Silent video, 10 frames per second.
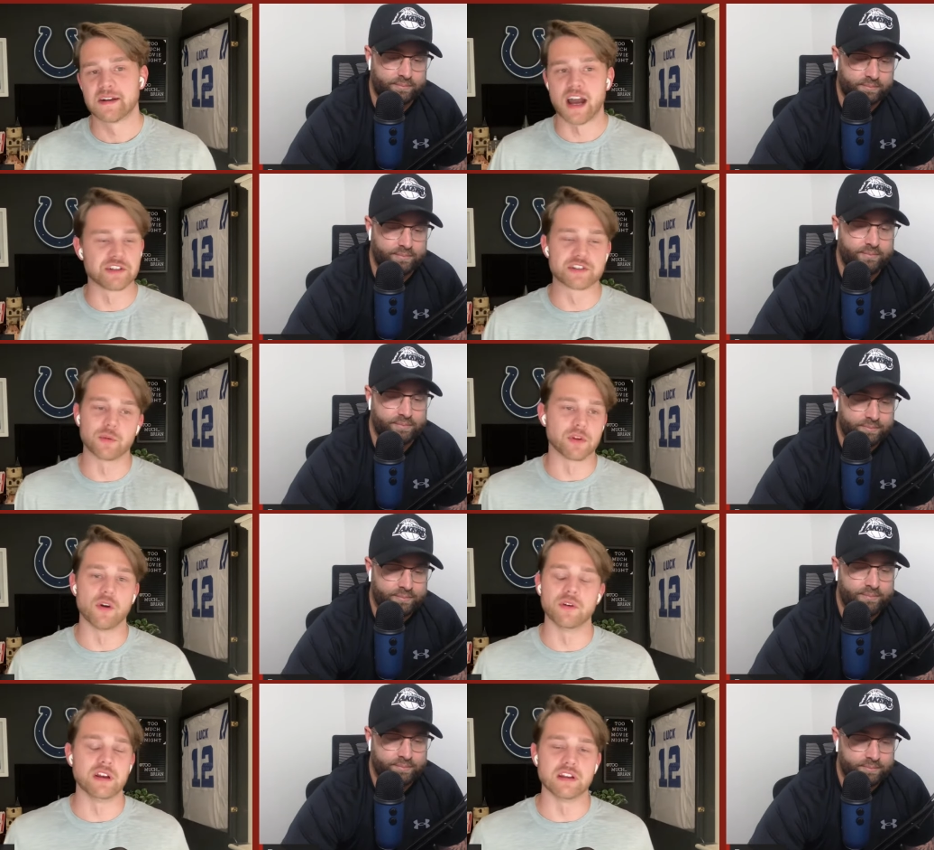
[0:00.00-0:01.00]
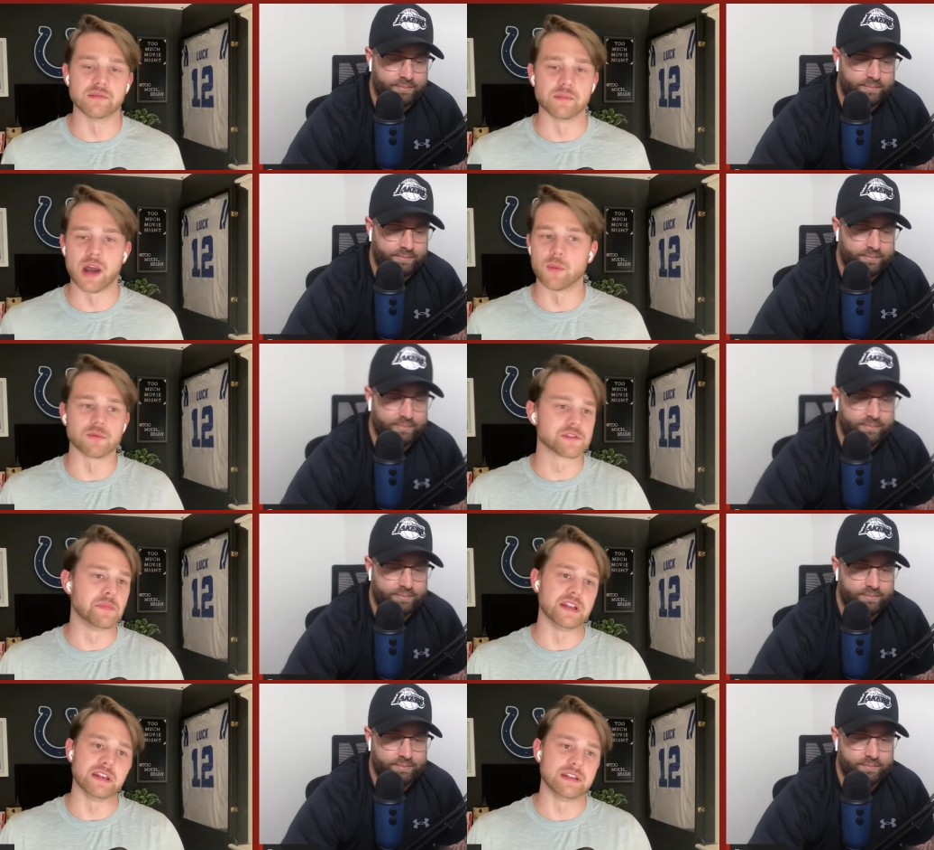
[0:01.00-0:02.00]
Speaker 1: I just don't want to own any of them. I won't
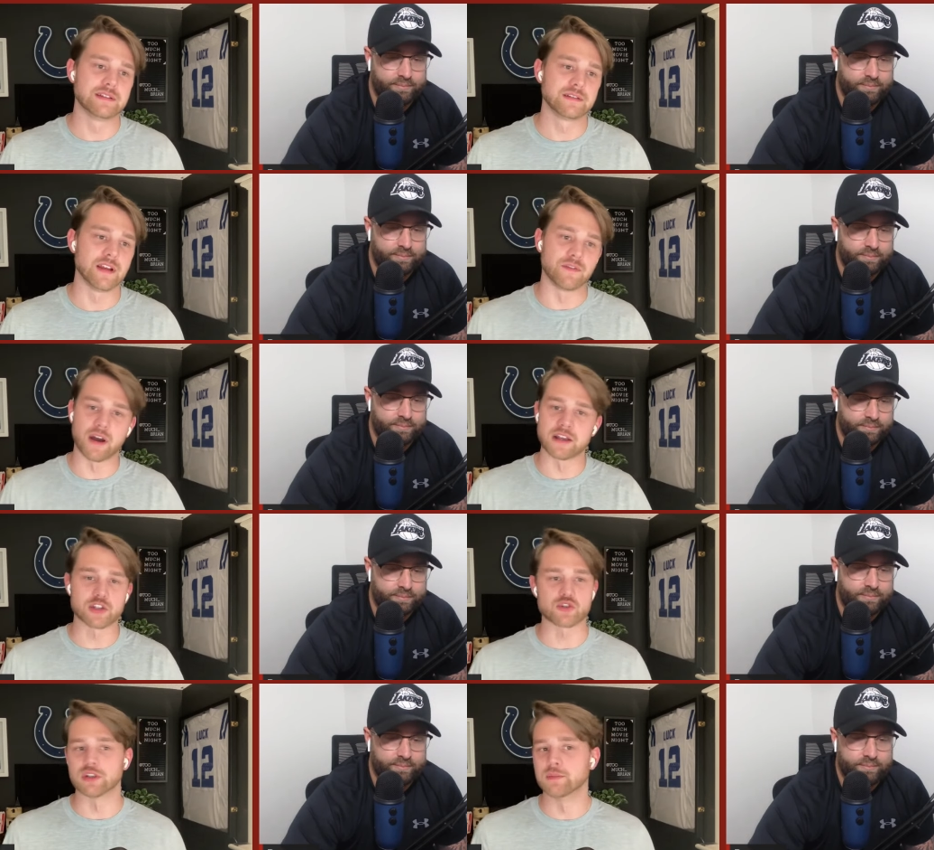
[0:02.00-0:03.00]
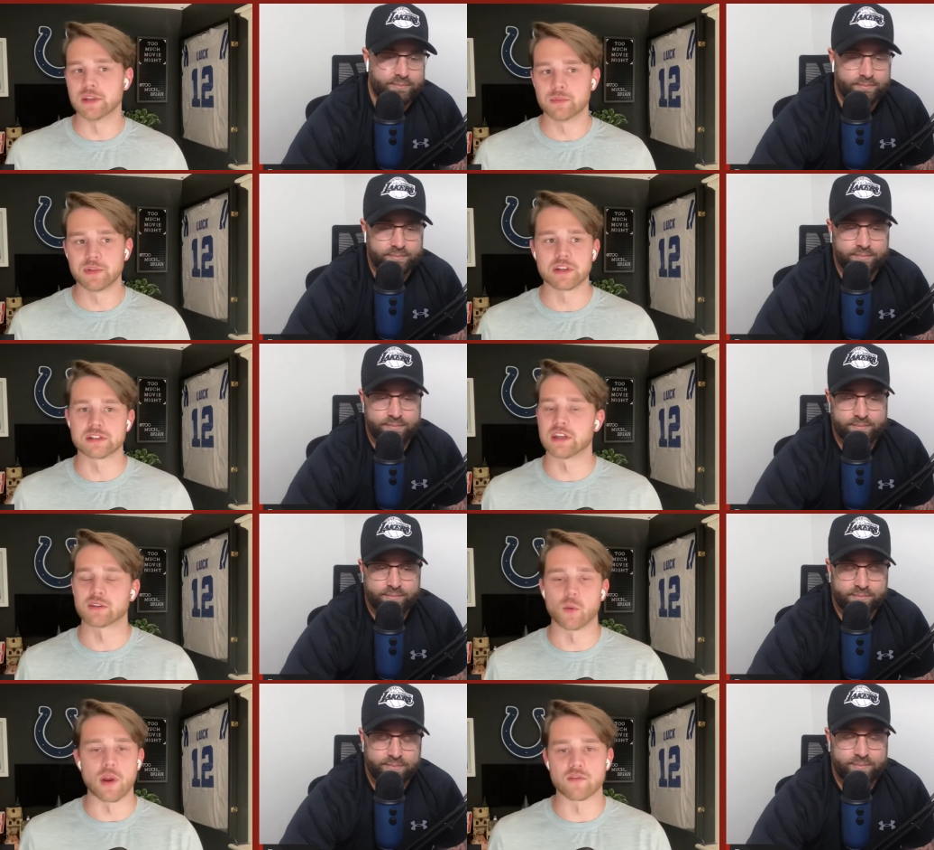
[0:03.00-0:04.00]
spend if I stream them because they hit
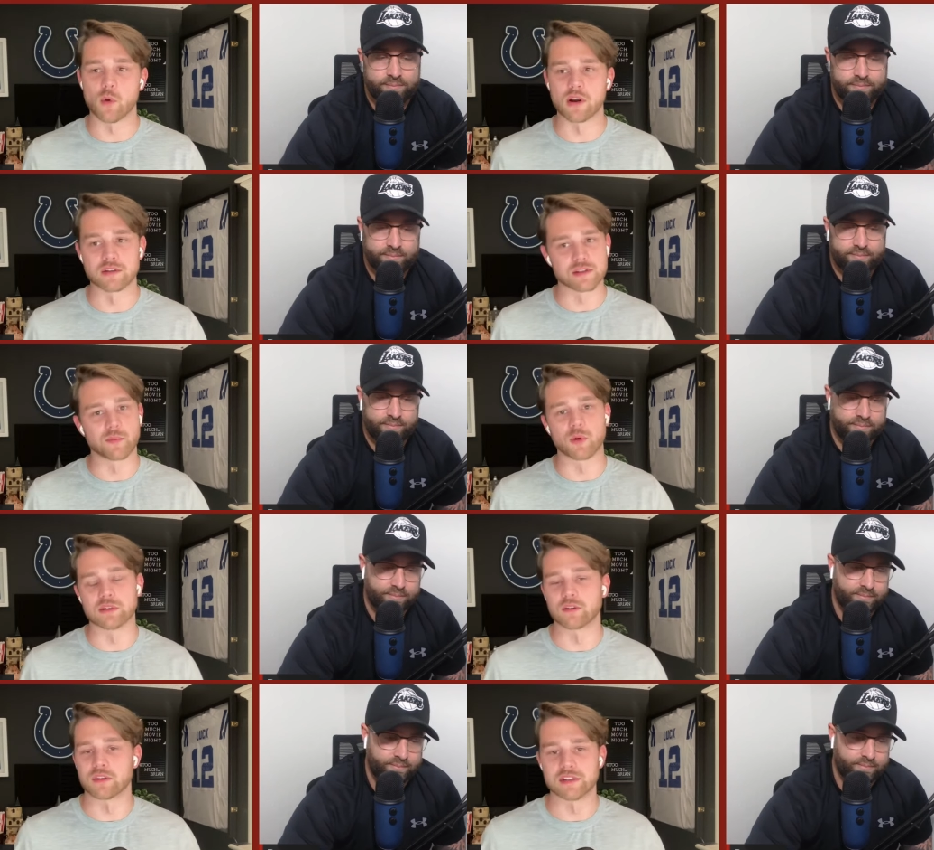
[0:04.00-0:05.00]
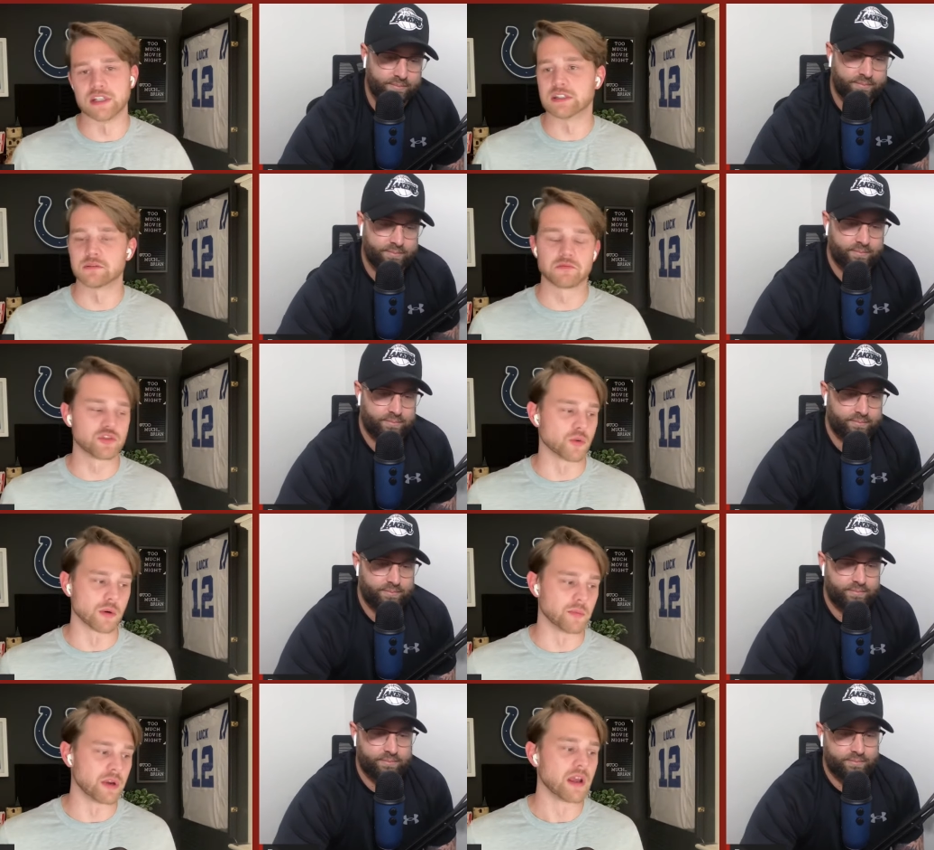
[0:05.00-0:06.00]
the waiver wire at some point during the season, sure,
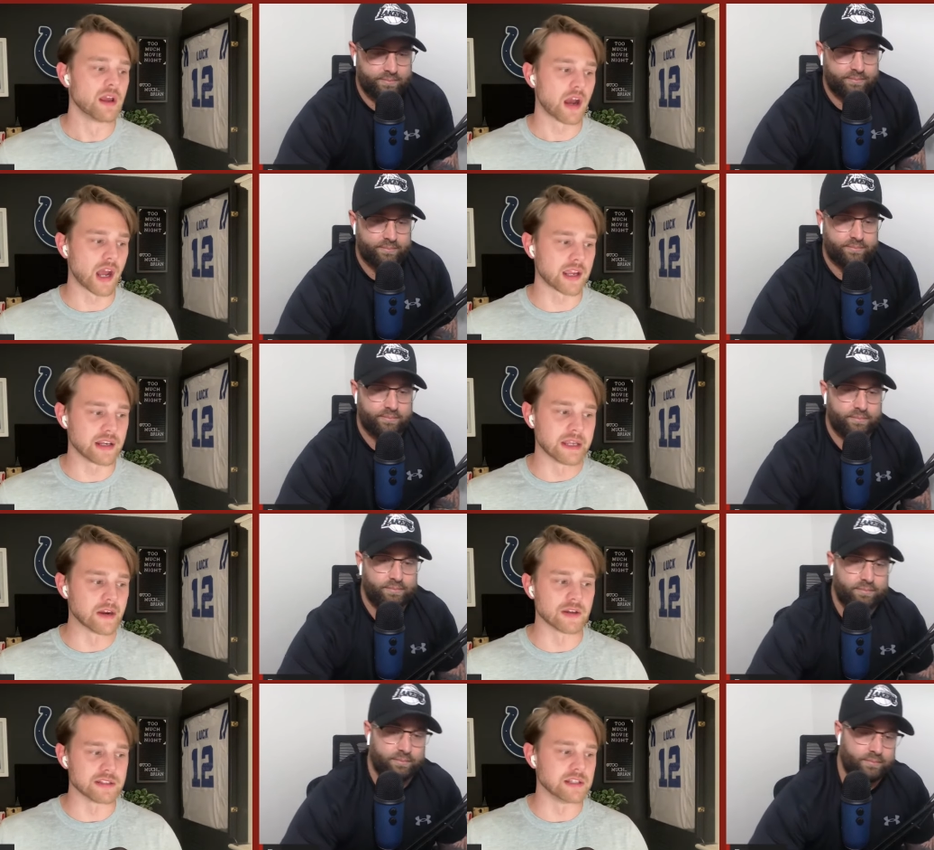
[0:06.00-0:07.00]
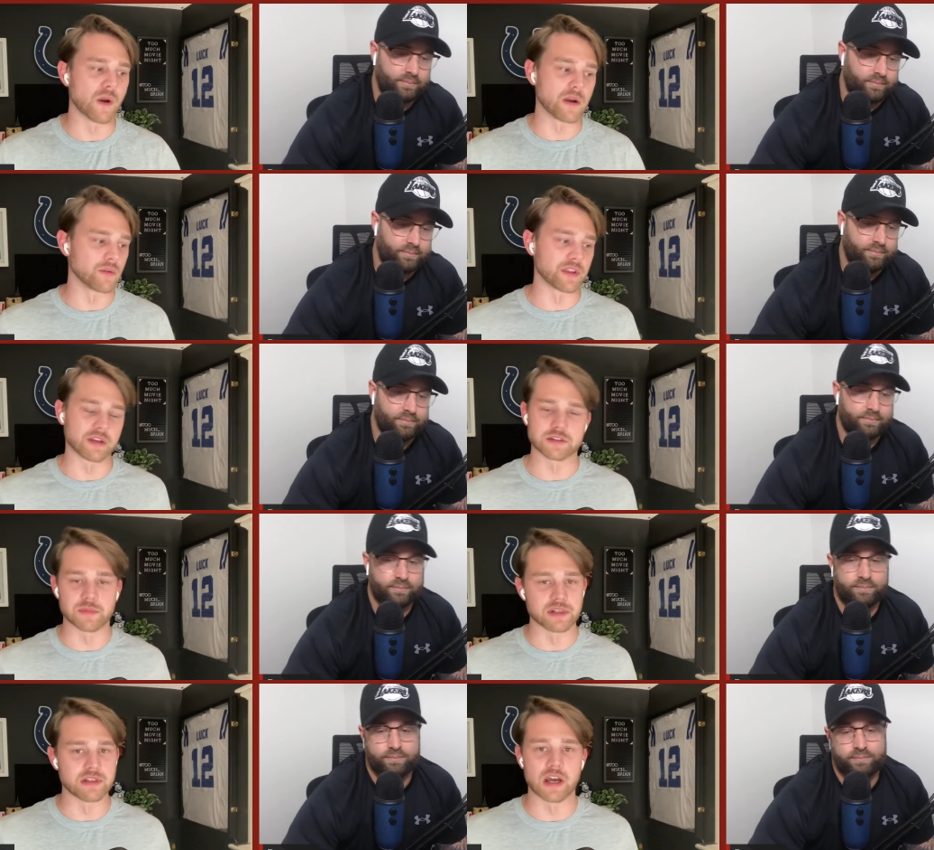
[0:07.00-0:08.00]
but I can guarantee you I don't think I'll
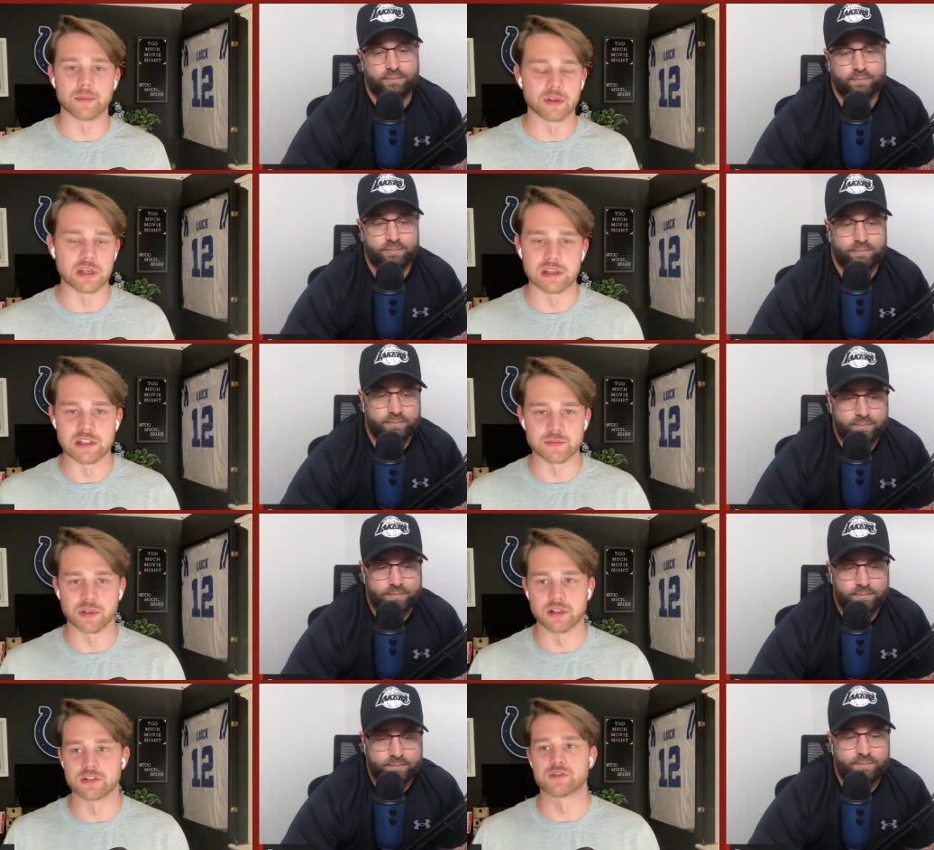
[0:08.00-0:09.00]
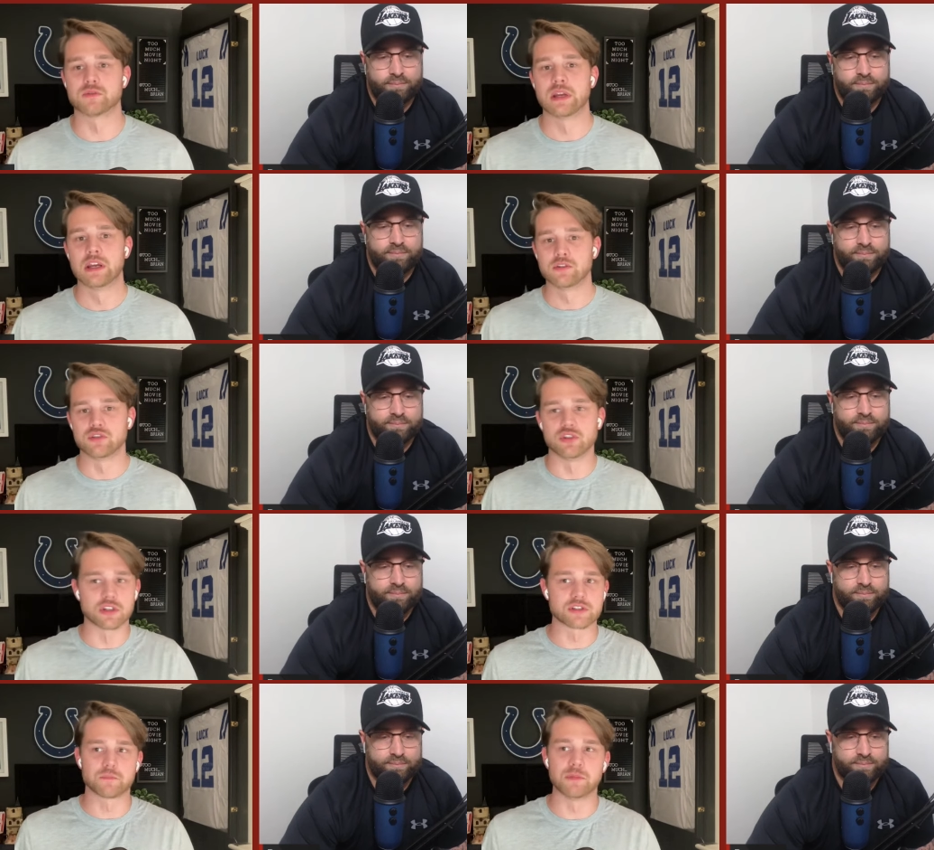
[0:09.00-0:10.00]
spend a dime on any of these players
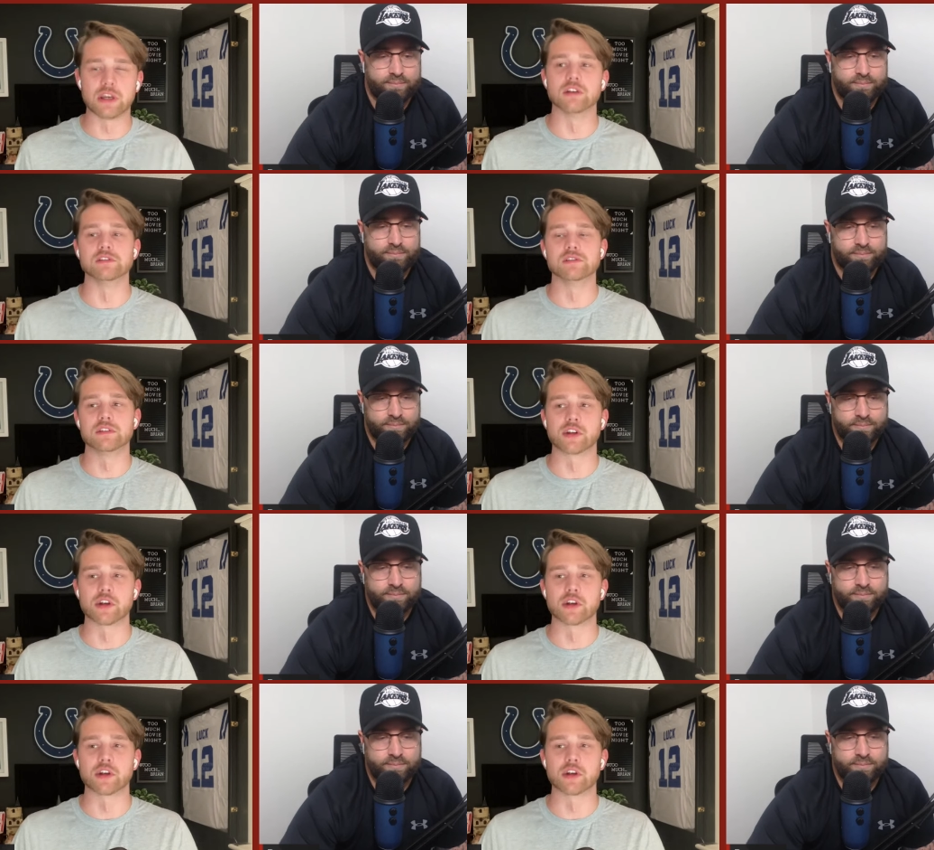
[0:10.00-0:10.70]
just because they're